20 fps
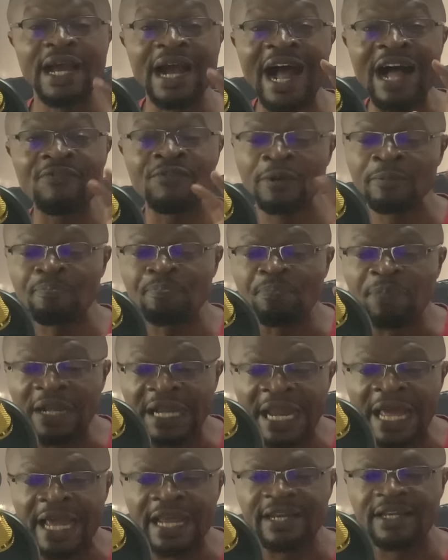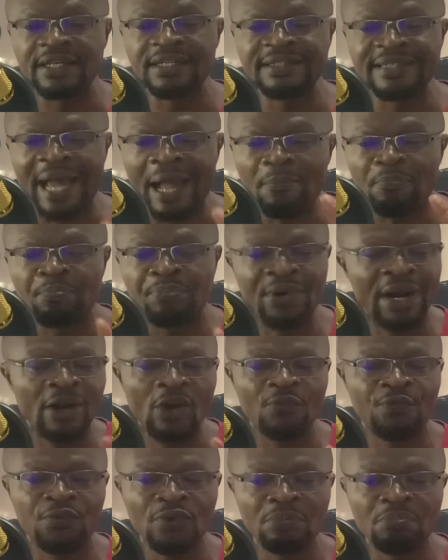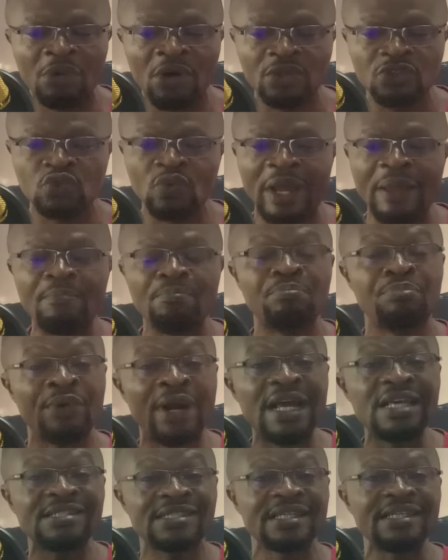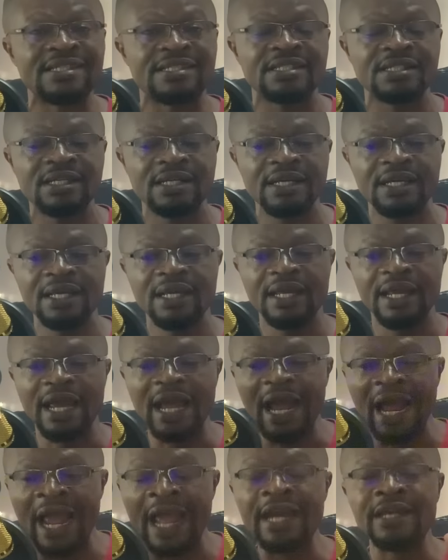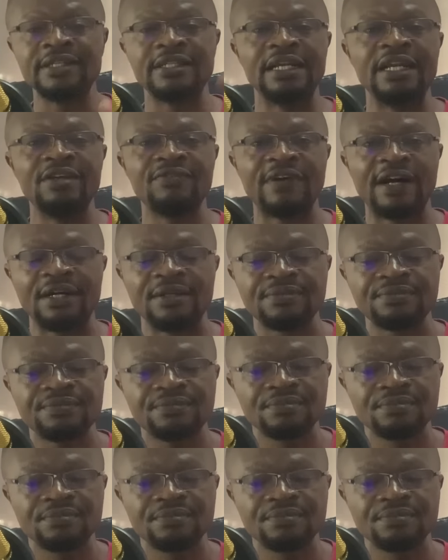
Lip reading: haven't played that brand of football to embrace it and deliver.